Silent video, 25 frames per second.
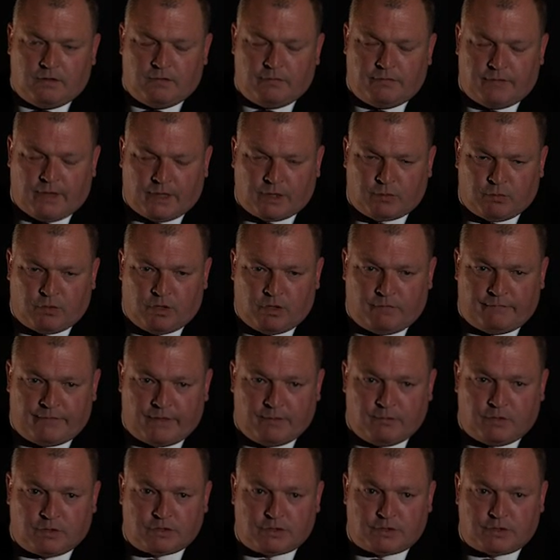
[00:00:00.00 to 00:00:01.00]
Thank you all
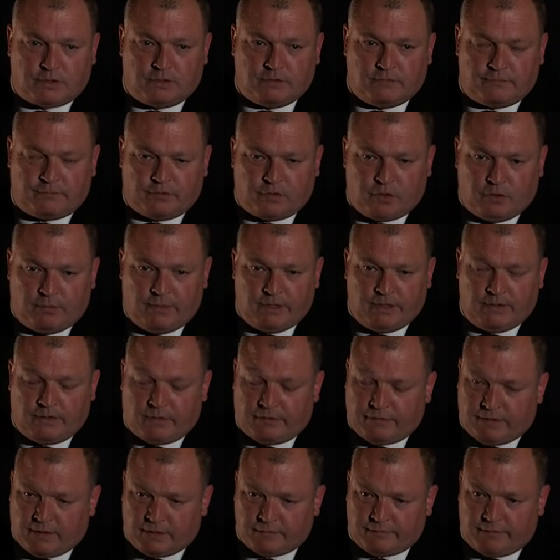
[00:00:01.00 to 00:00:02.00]
very much for coming,
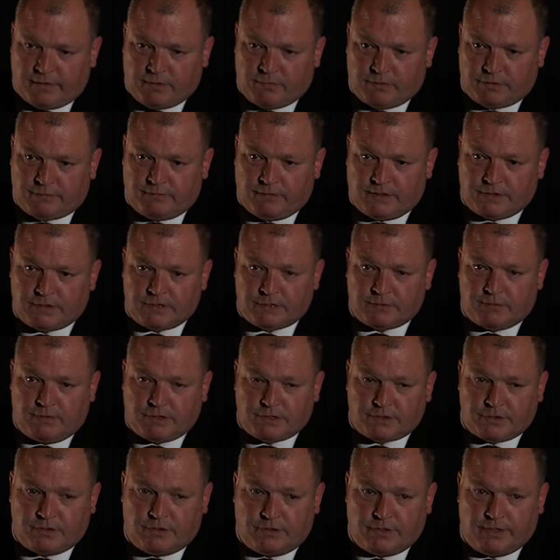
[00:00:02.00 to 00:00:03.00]
and thanks very much for listening to my
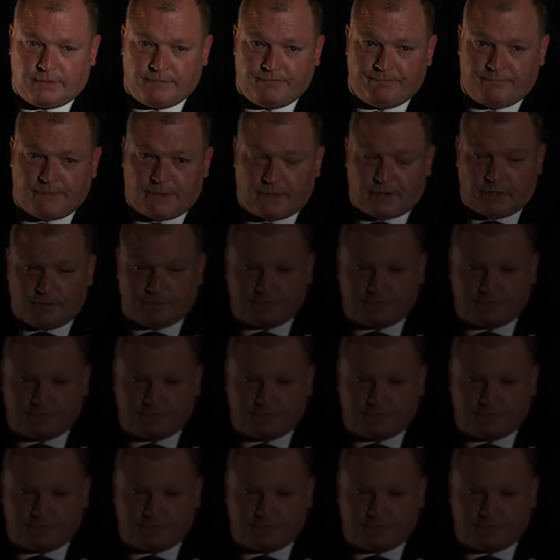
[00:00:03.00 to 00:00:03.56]
story. Thank you.